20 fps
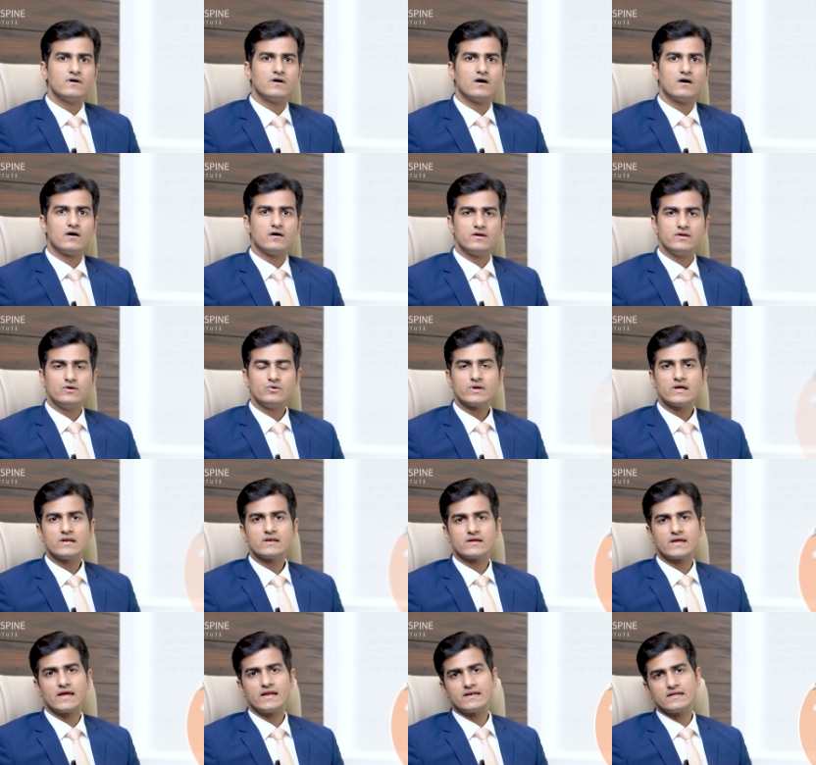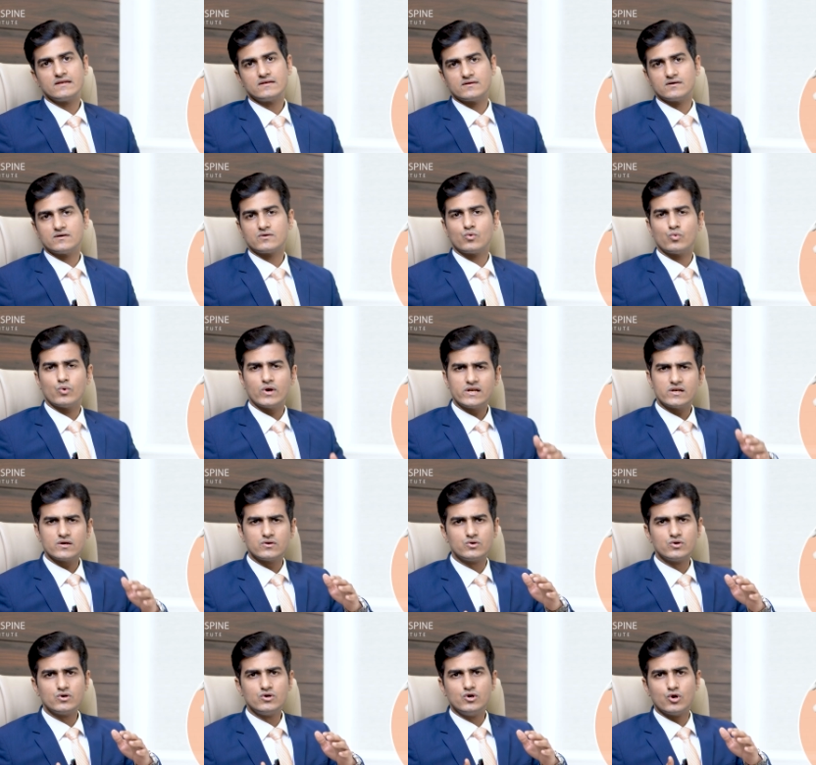uh, you can get in a, quite a
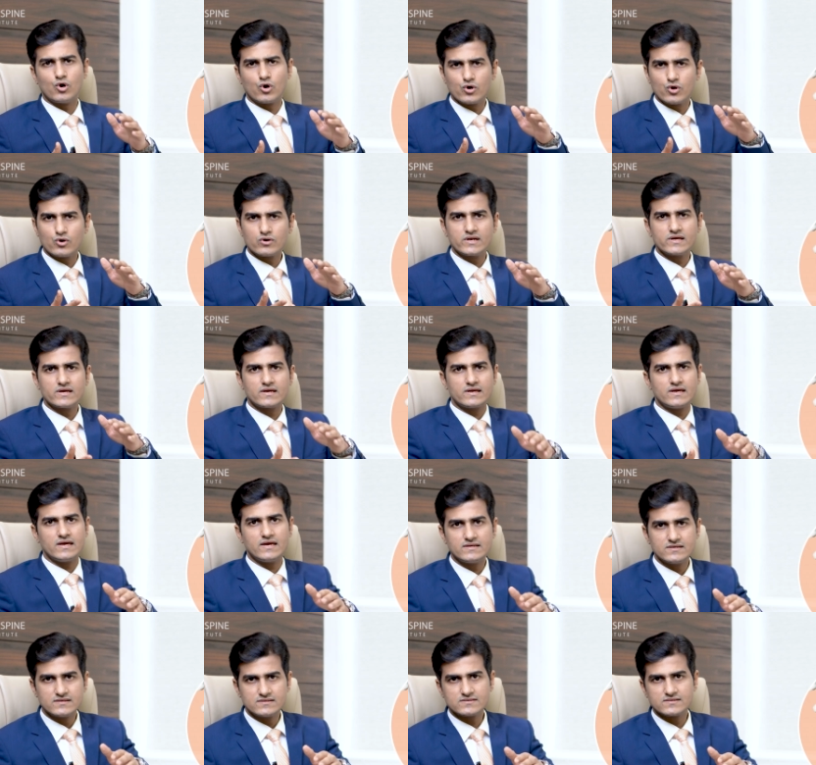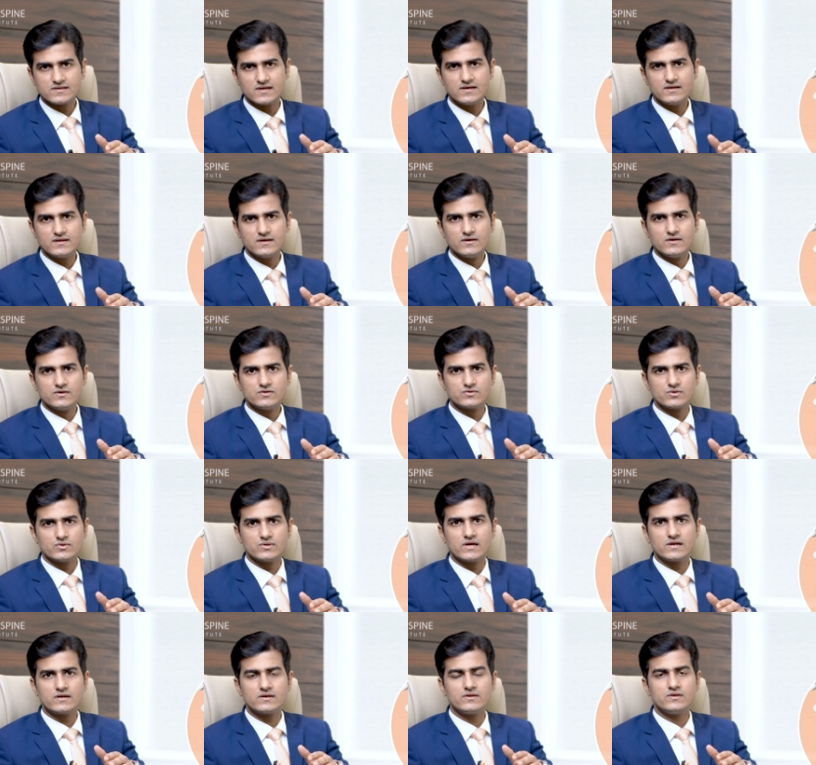good lordotic cage inside so
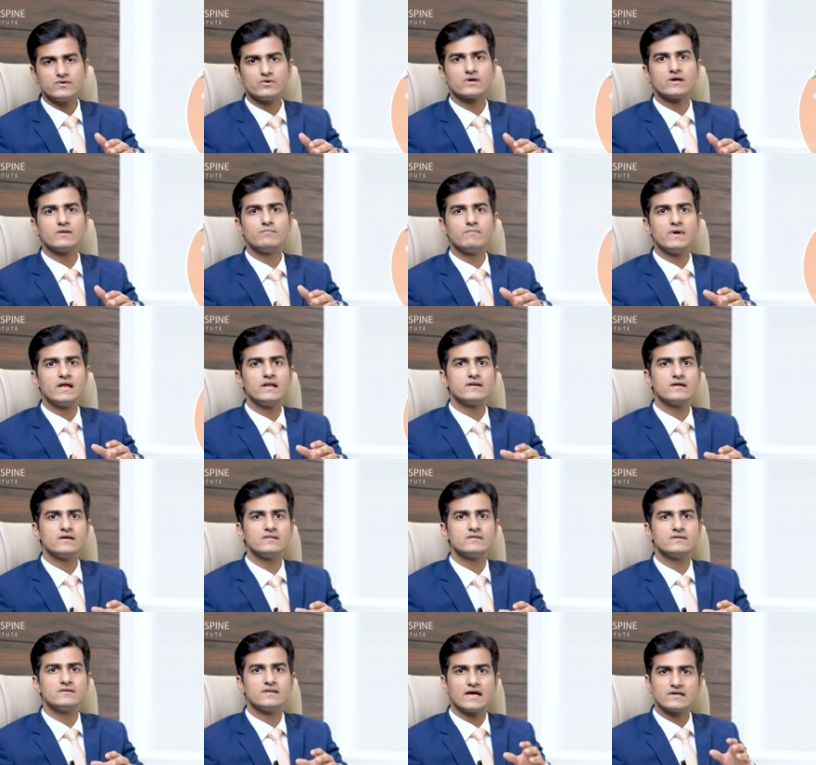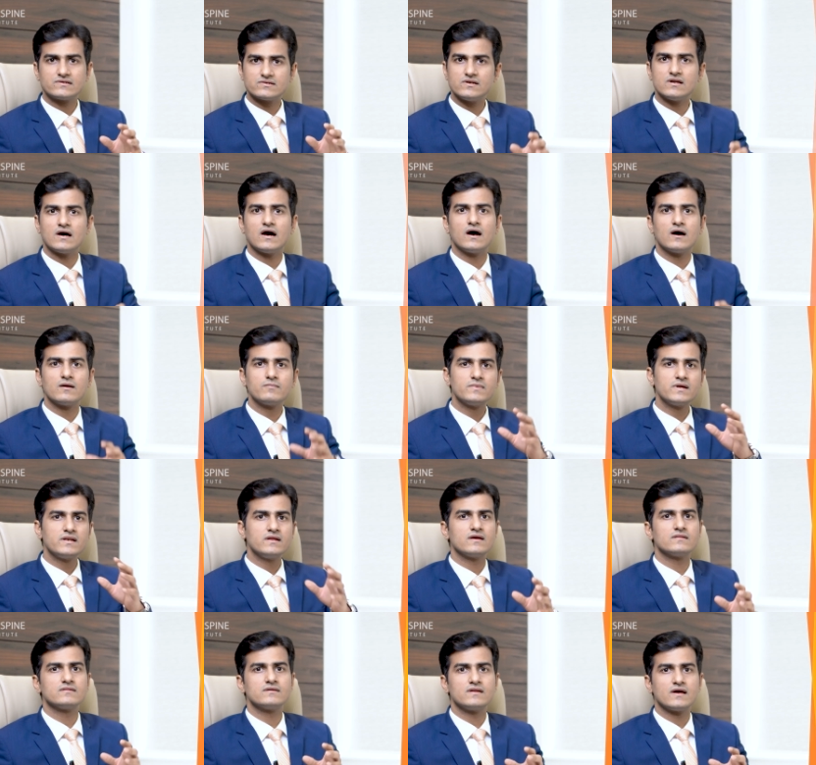that you can maintain the natural
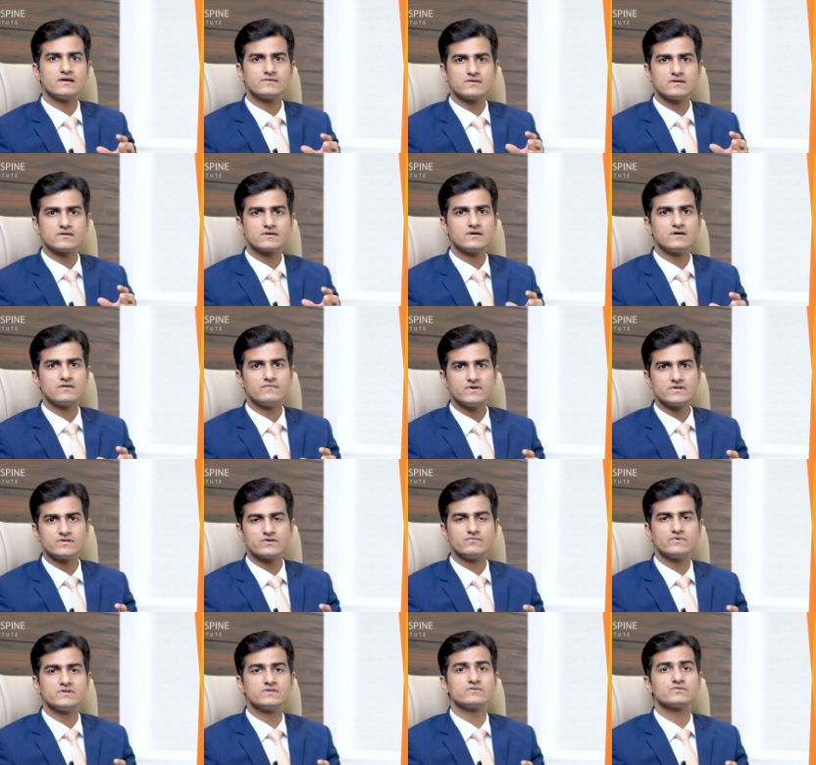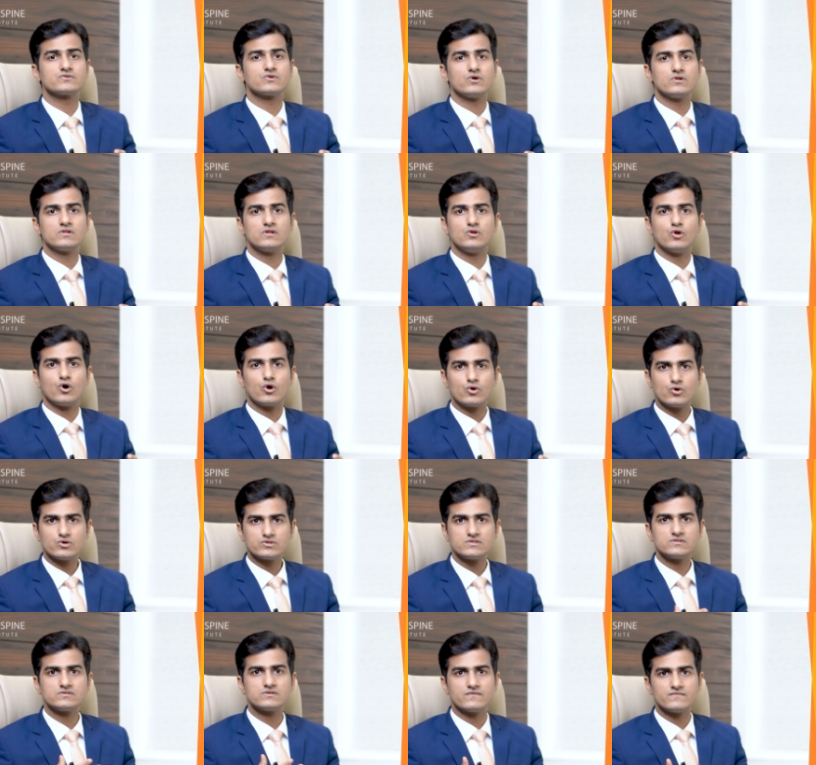harmony and the natural curvature which is called the
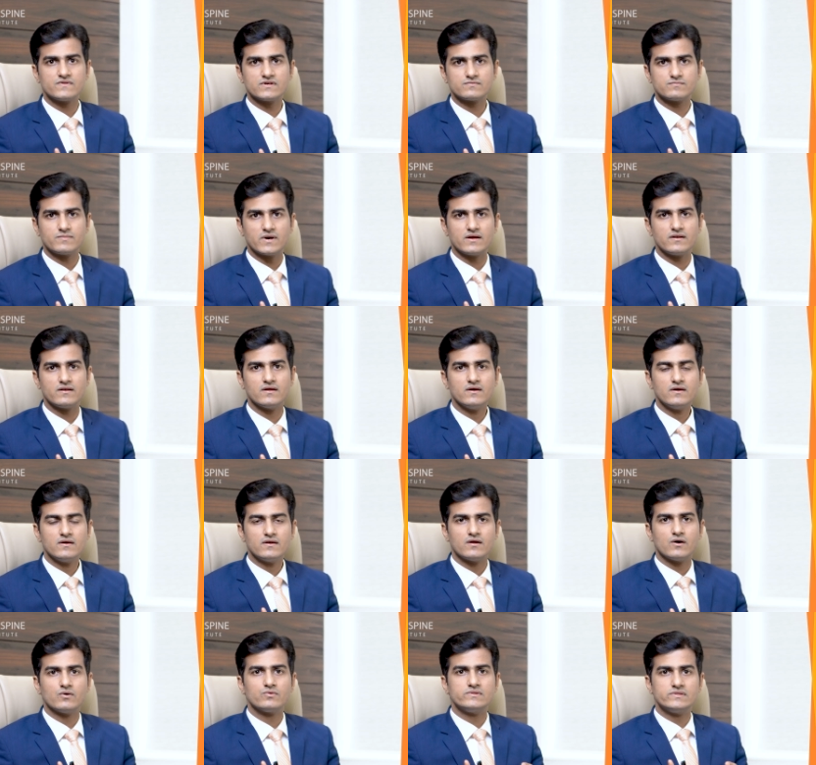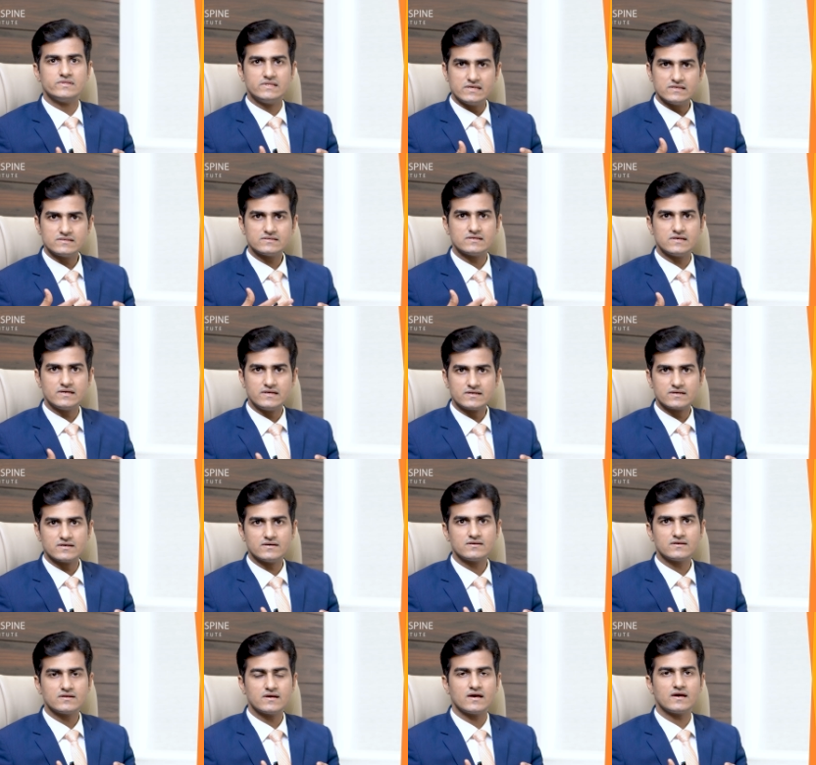lordosis of the spine. Now this in
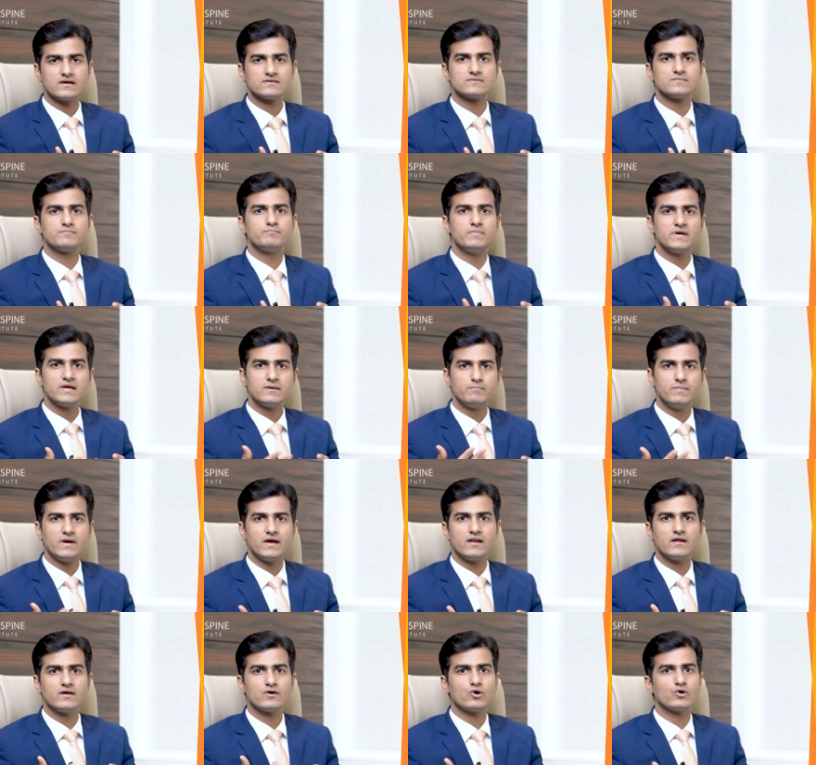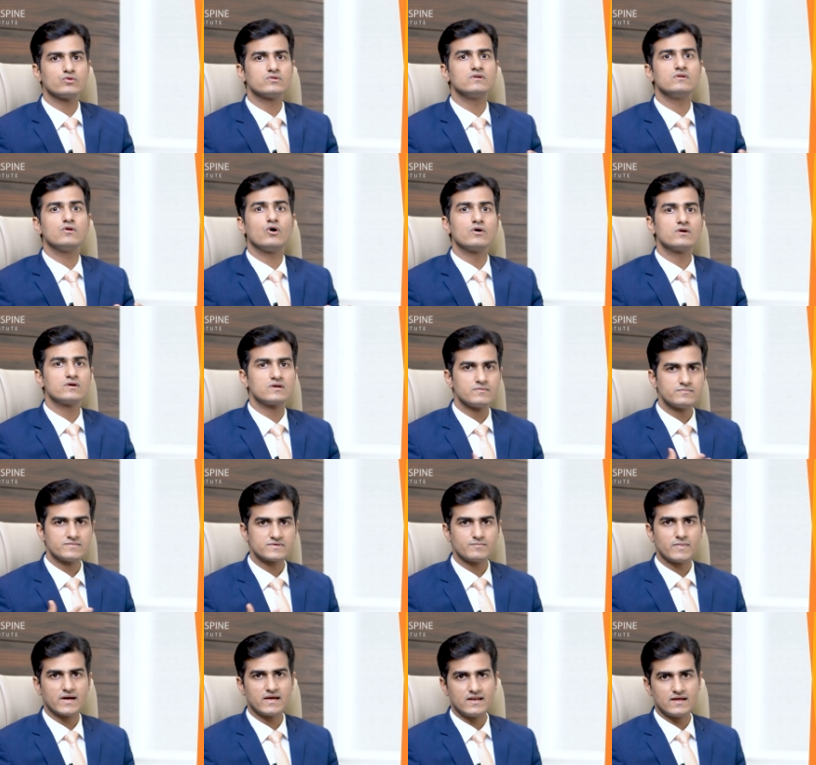turn has a big bearing on the long-term
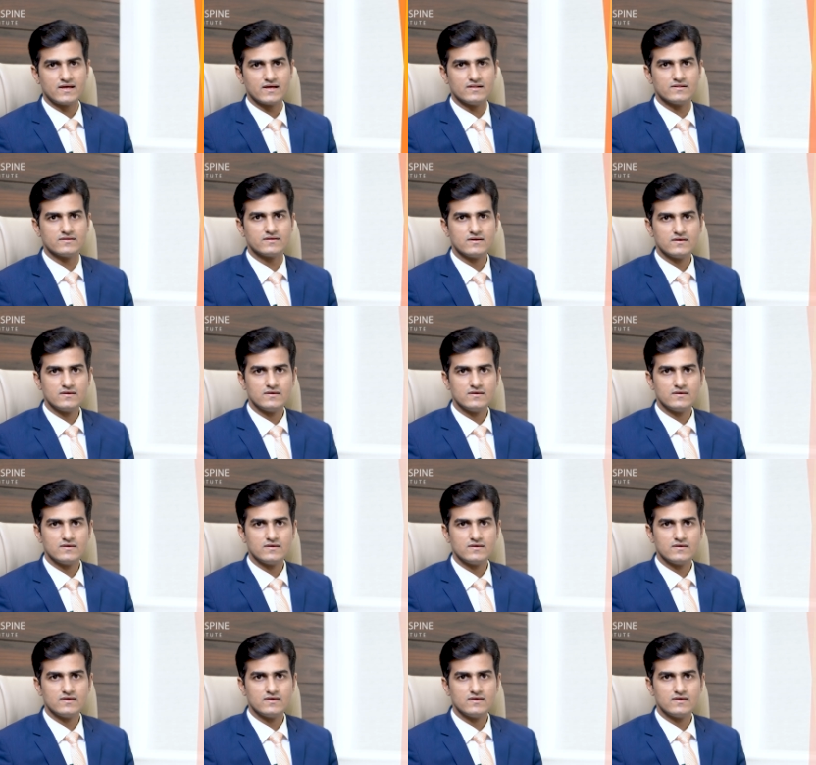spine health.